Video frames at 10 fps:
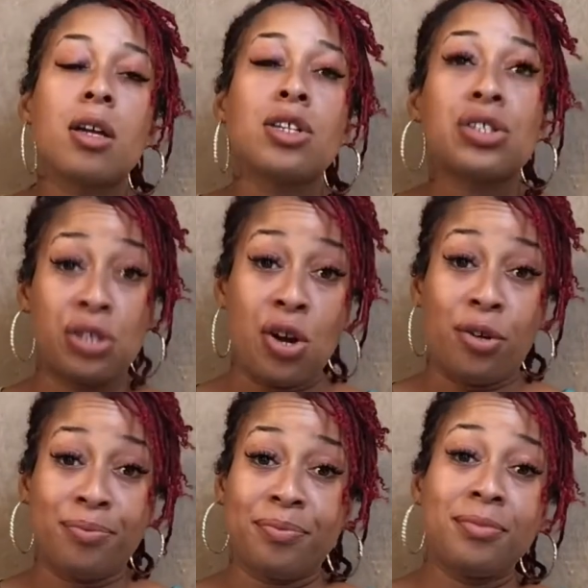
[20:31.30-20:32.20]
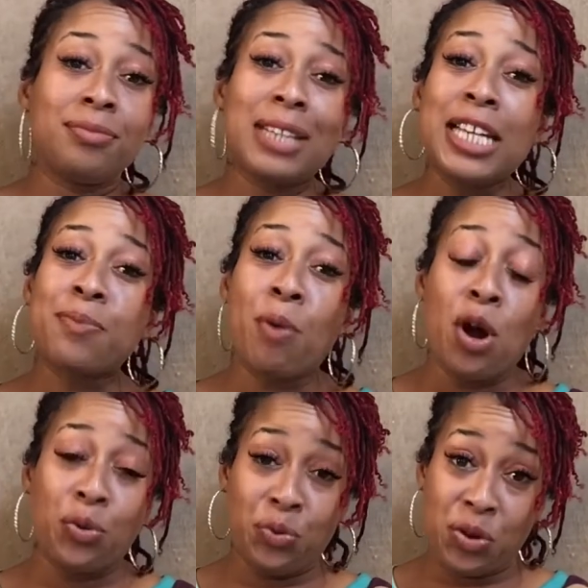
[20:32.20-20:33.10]
So, that's
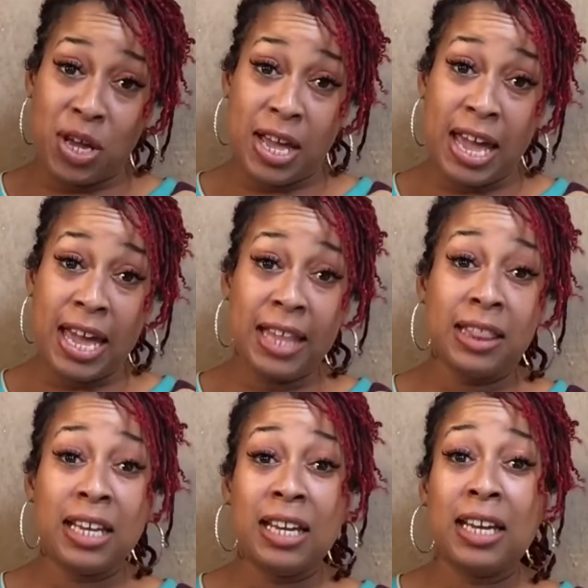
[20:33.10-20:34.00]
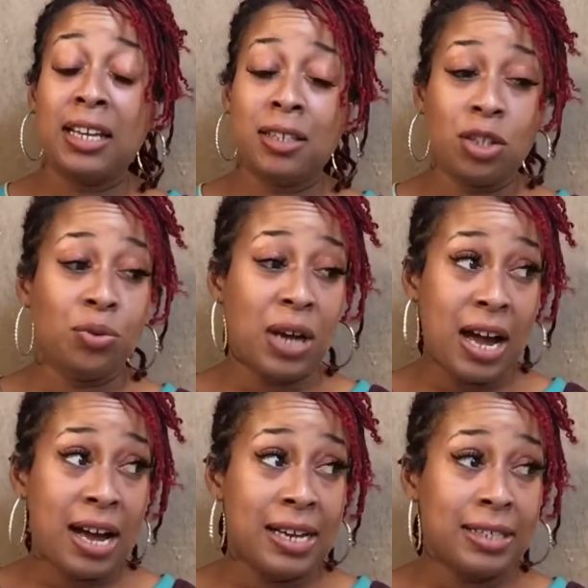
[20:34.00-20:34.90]
part one. And then, you
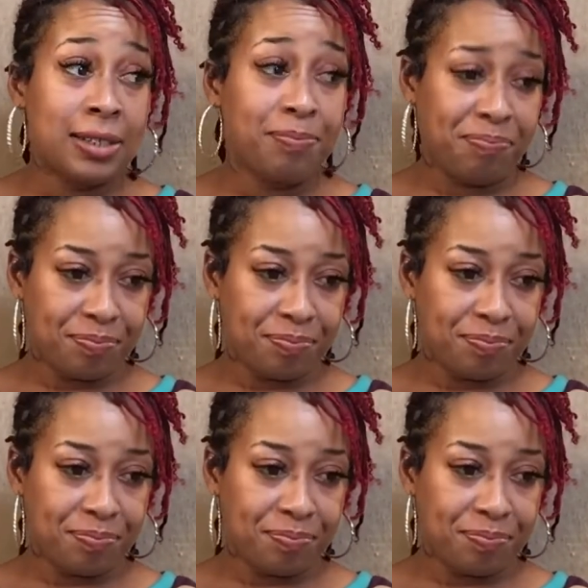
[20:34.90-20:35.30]
guys,